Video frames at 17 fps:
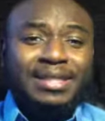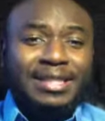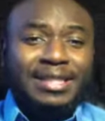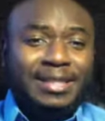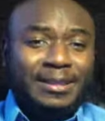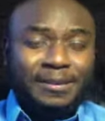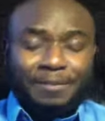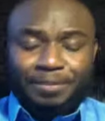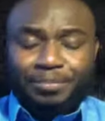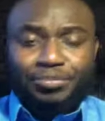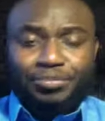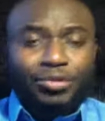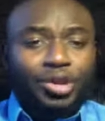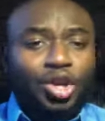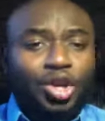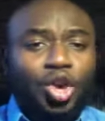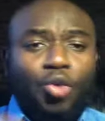is
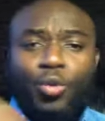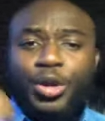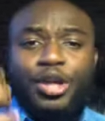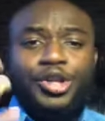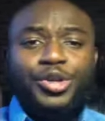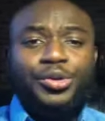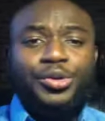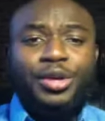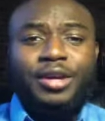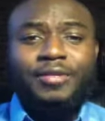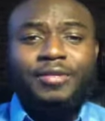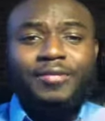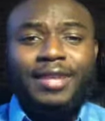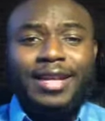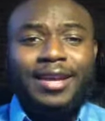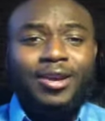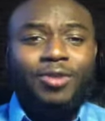when you're shooting a
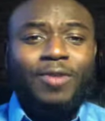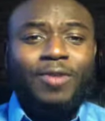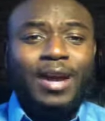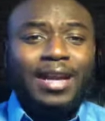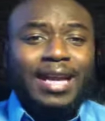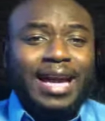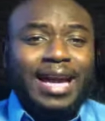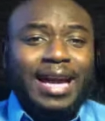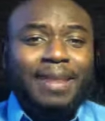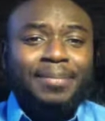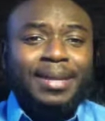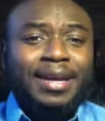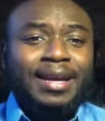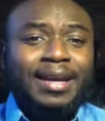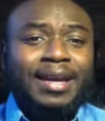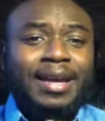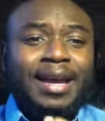video, right, you gotta
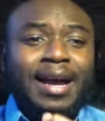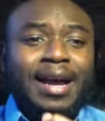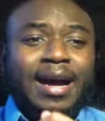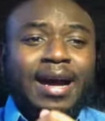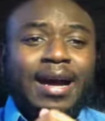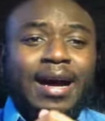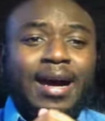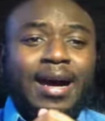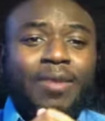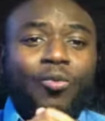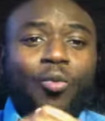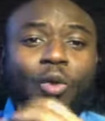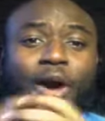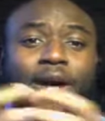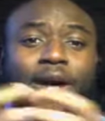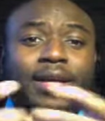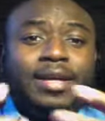be uh,
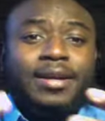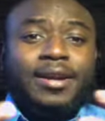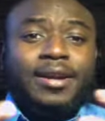one,